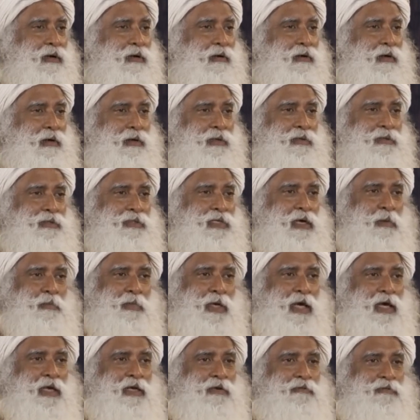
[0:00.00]
on some
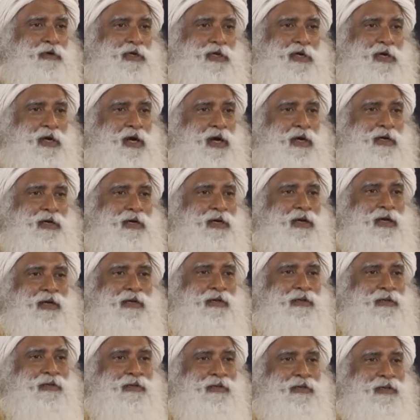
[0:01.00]
kind of a drug
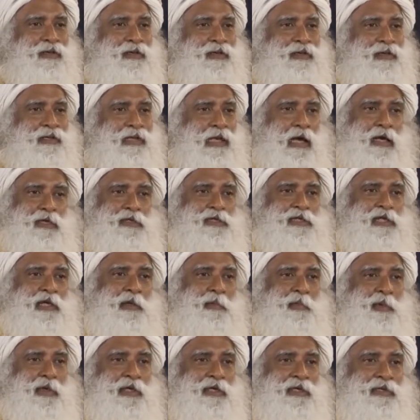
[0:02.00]
and not
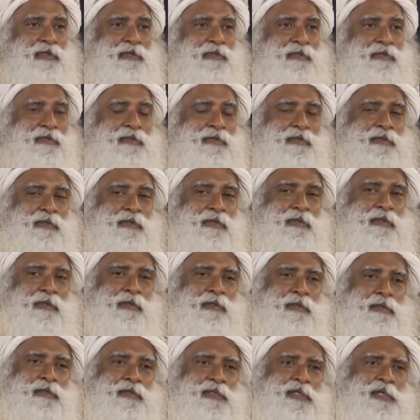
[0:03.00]
sleeping,
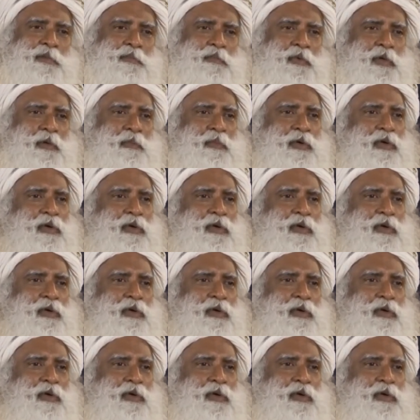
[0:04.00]
simply